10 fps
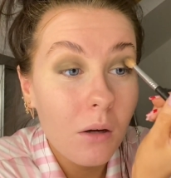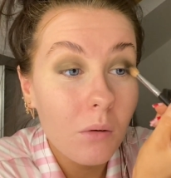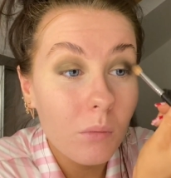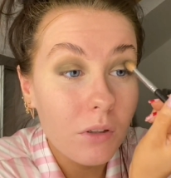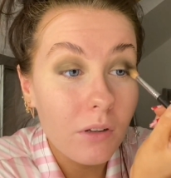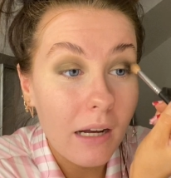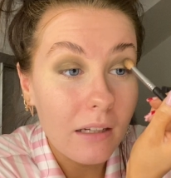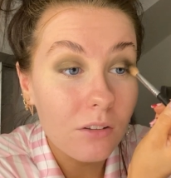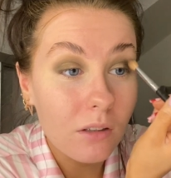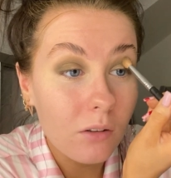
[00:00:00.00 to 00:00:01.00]
when you're
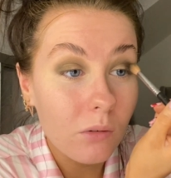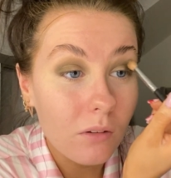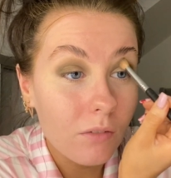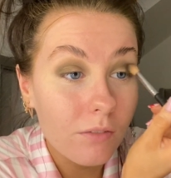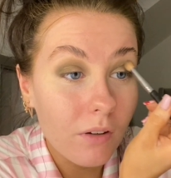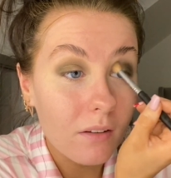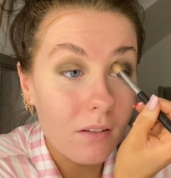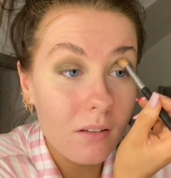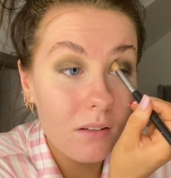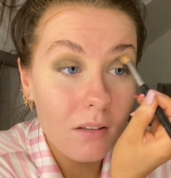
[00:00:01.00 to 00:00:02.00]
actually doing fun
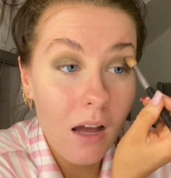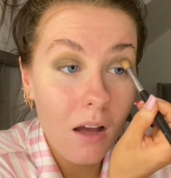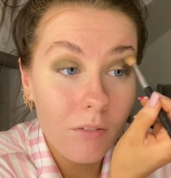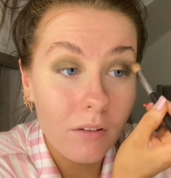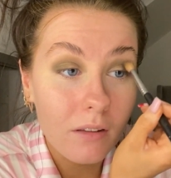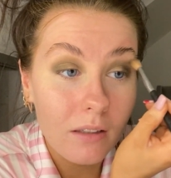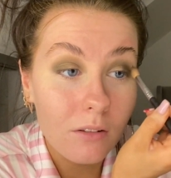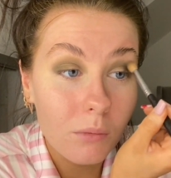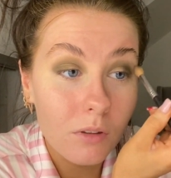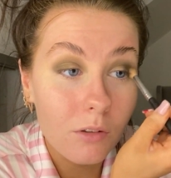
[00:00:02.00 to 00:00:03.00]
stuff and things
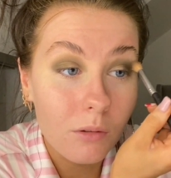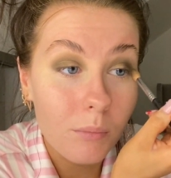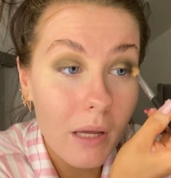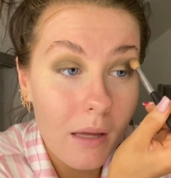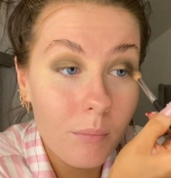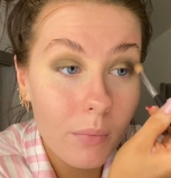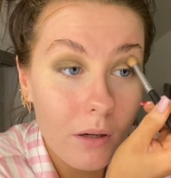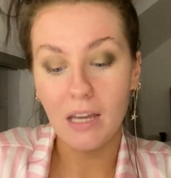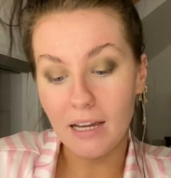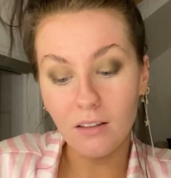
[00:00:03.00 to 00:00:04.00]
you want to
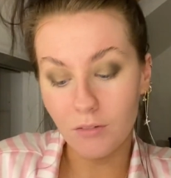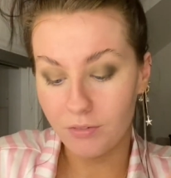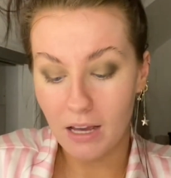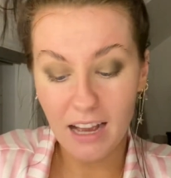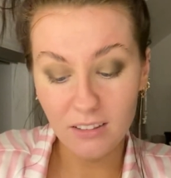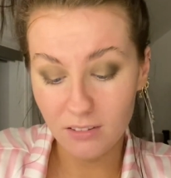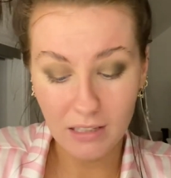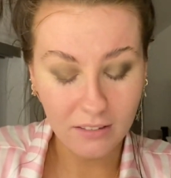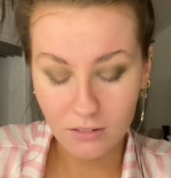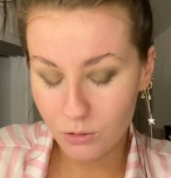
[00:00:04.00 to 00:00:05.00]
remember. I love that.
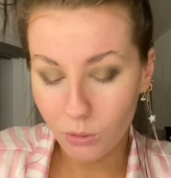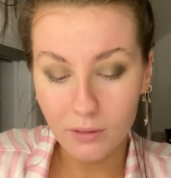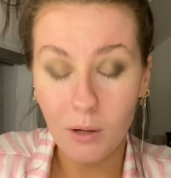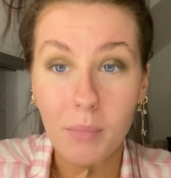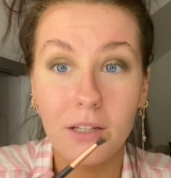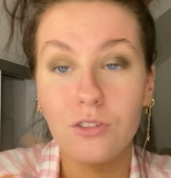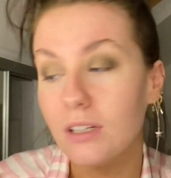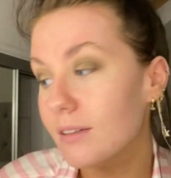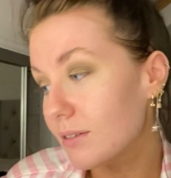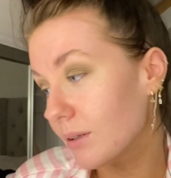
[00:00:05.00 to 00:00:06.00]
That's totally up my
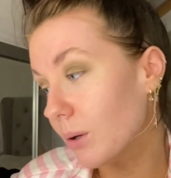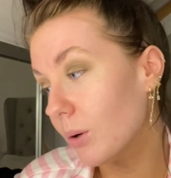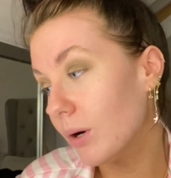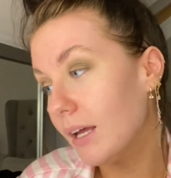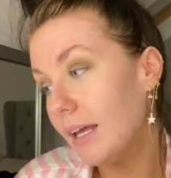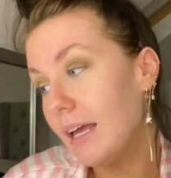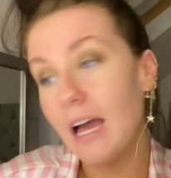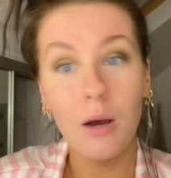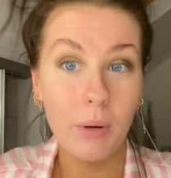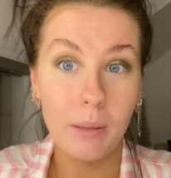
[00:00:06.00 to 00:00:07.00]
street. So
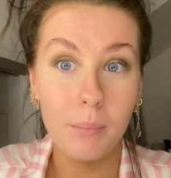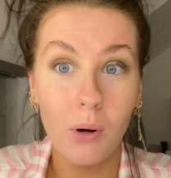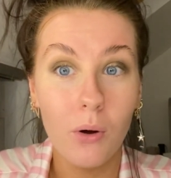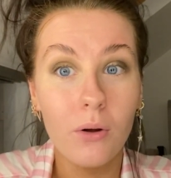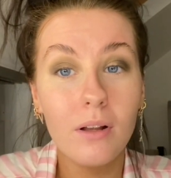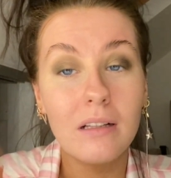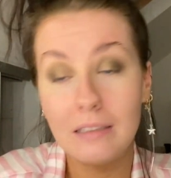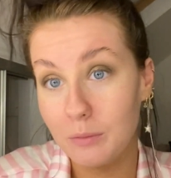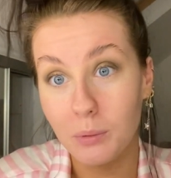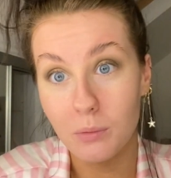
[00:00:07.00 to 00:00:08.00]
I went and bought
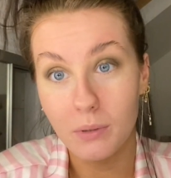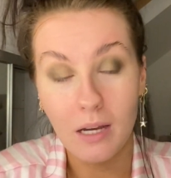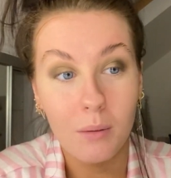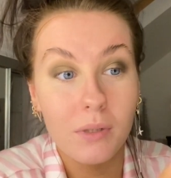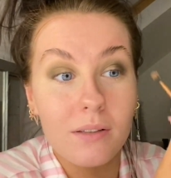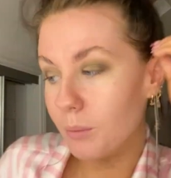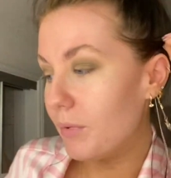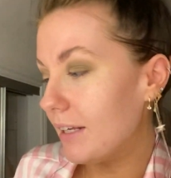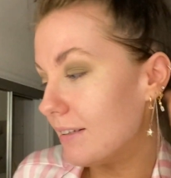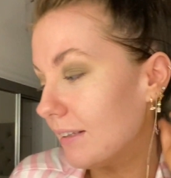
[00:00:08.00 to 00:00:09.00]
disposable cameras.
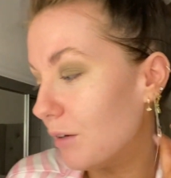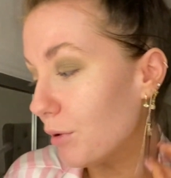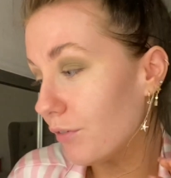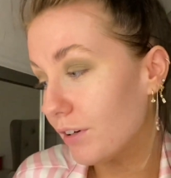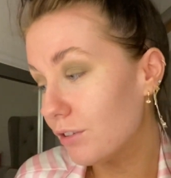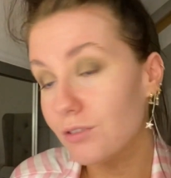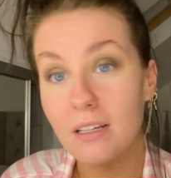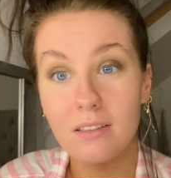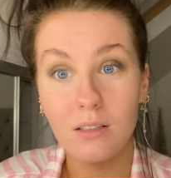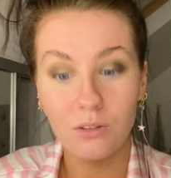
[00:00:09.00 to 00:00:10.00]
Basically, my first
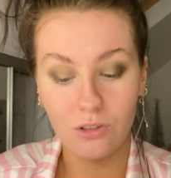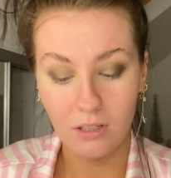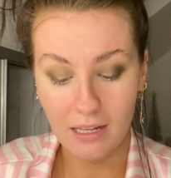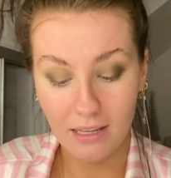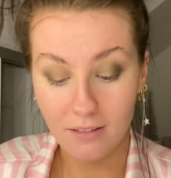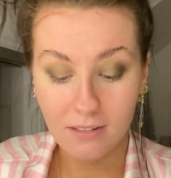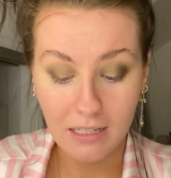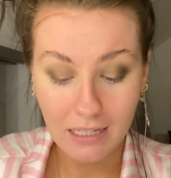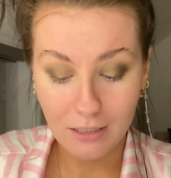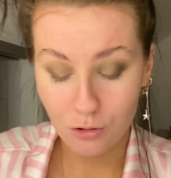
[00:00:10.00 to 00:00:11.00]
resolution is
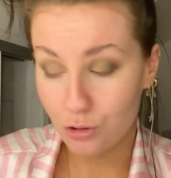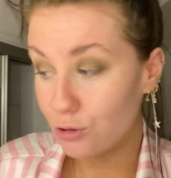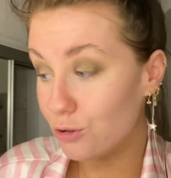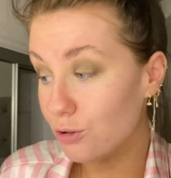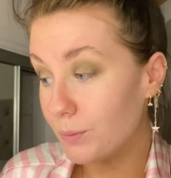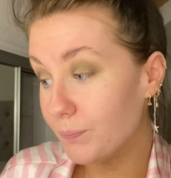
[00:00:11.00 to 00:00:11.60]
to